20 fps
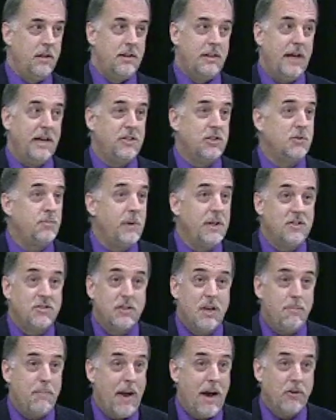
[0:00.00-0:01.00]
That just means
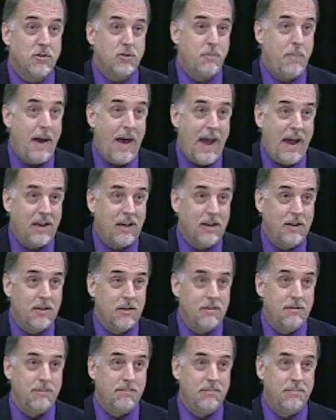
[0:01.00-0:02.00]
they bounce back.
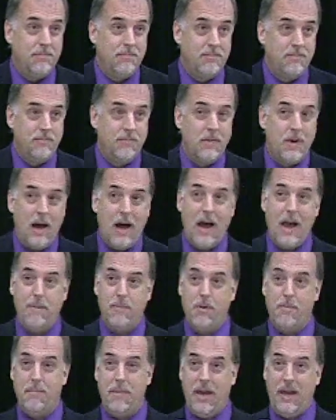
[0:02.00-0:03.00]
I
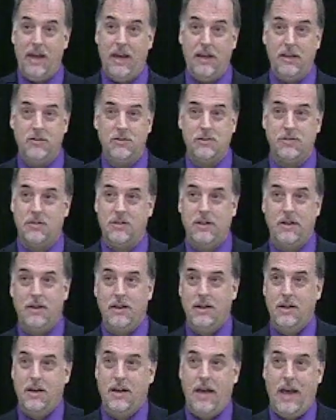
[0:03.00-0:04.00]
am amazed
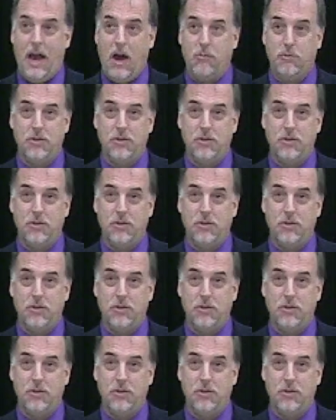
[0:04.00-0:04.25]
how